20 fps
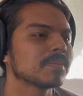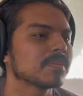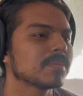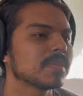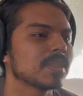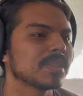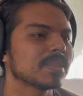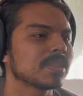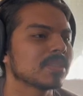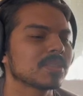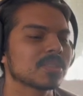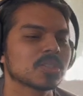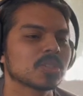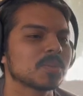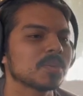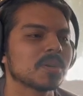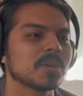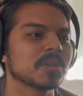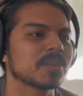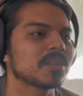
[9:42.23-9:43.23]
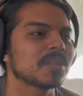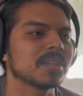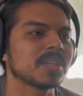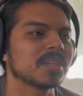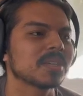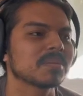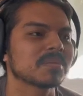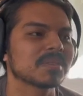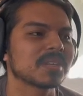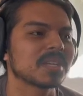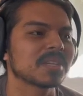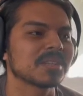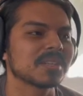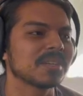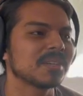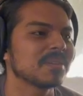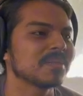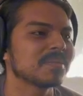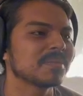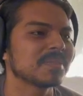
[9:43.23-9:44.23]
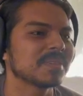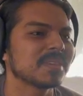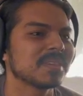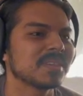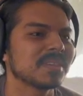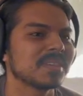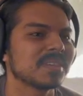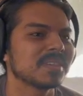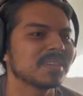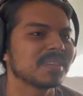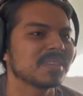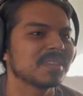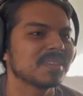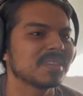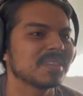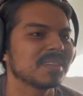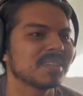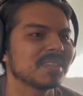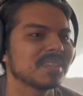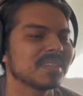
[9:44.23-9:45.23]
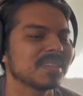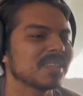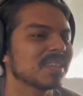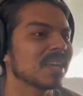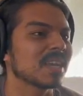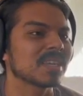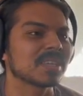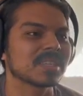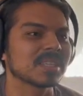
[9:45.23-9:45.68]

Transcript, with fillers: It's such a small thing, but I love What's so funny?